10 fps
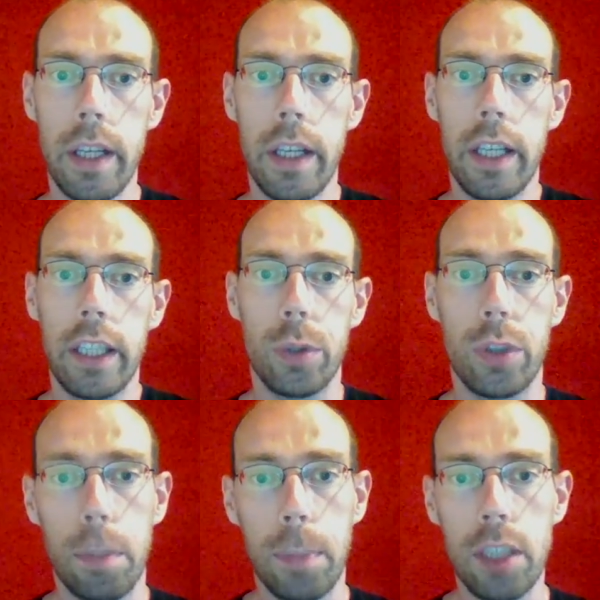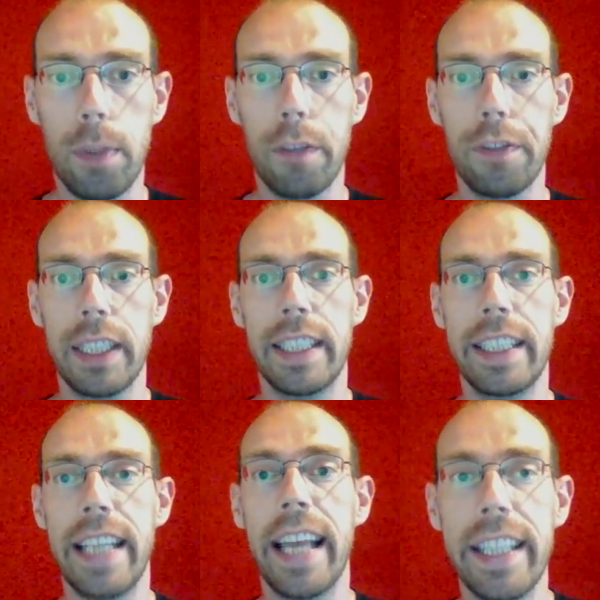So surplus profit is
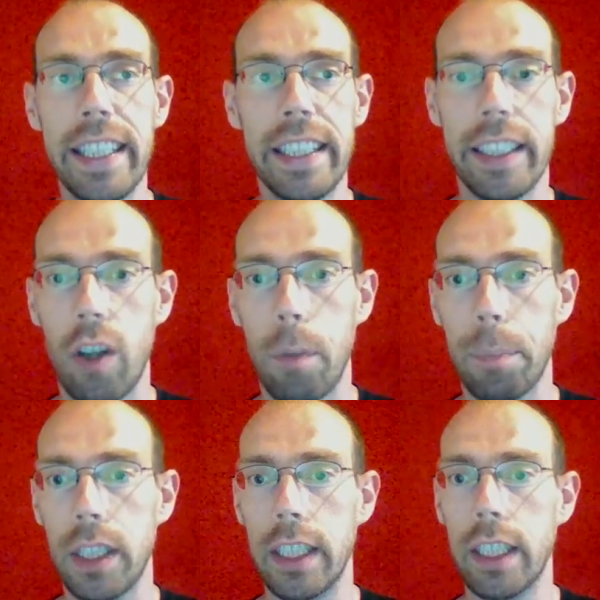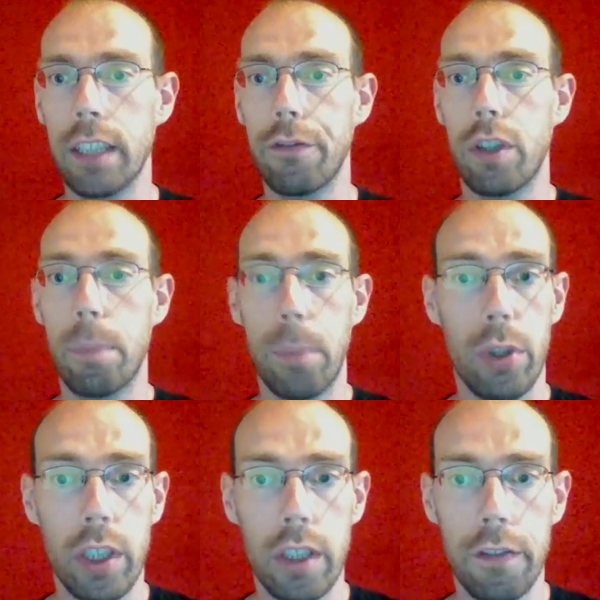the additional compensation for a
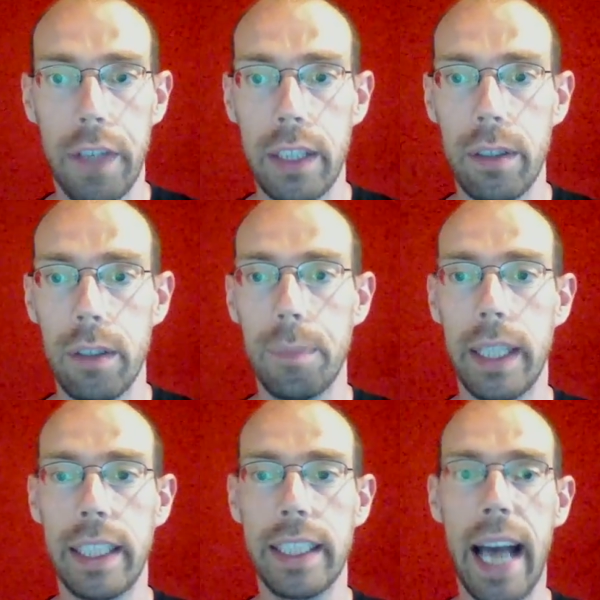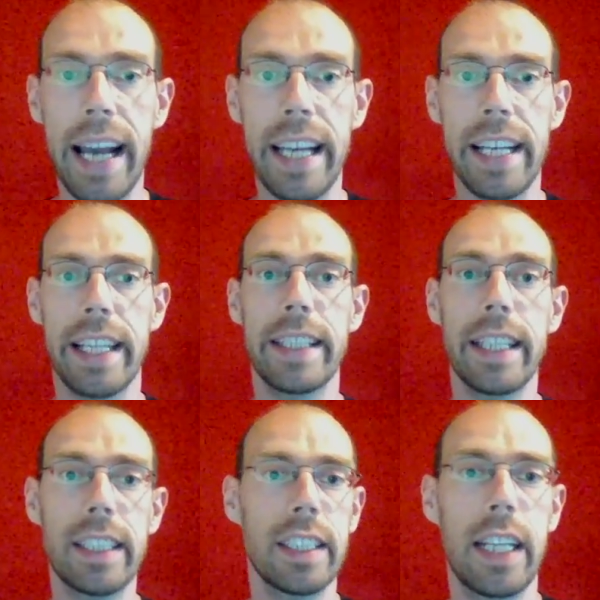production factor that is higher than
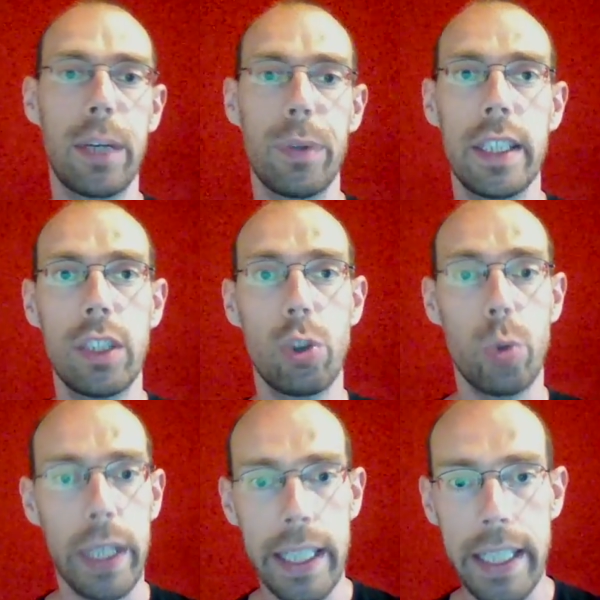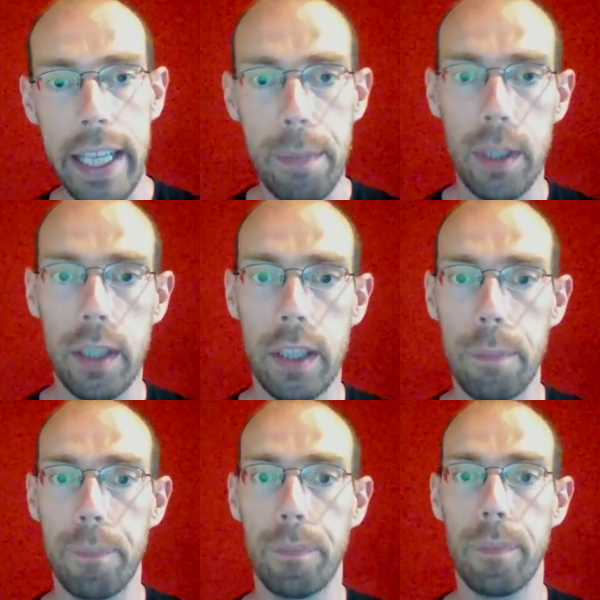necessary to enable
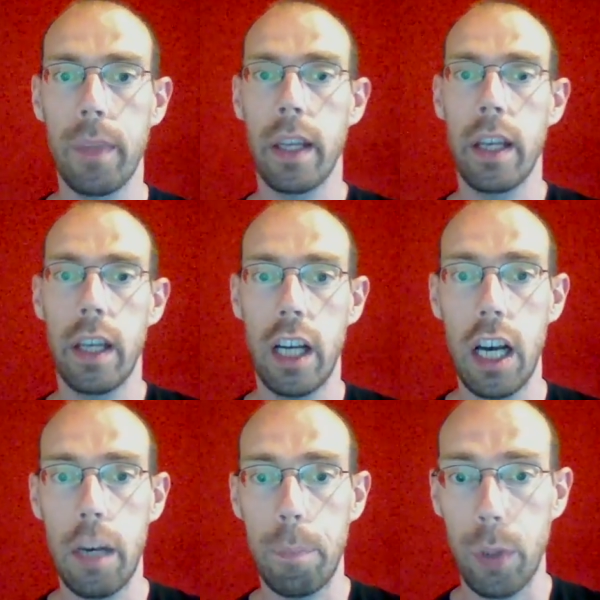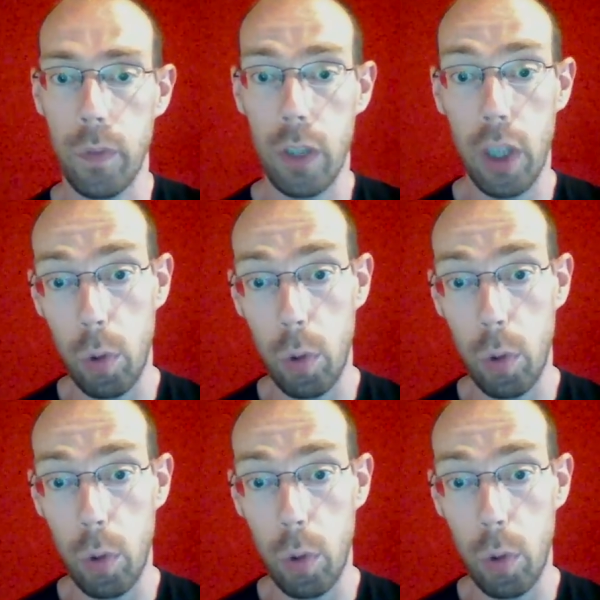or